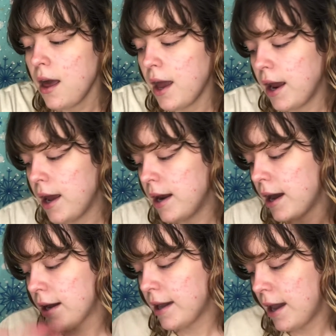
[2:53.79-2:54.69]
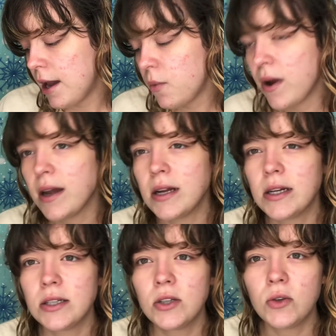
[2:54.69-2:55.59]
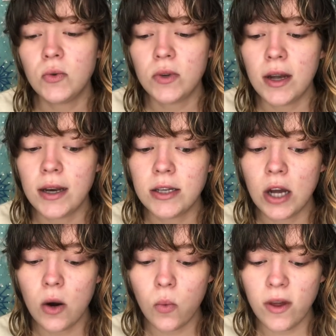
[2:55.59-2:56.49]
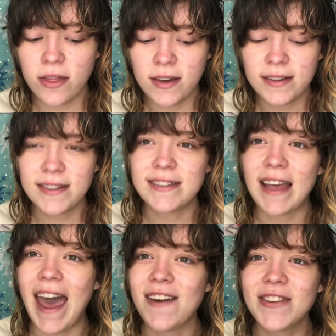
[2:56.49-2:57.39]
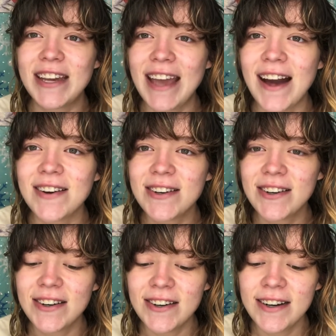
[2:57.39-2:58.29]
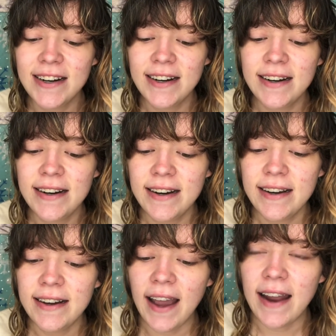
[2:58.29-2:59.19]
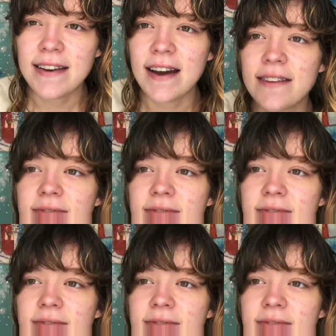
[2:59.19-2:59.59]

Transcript: and I can't wait to get done with this advent calendar and yeah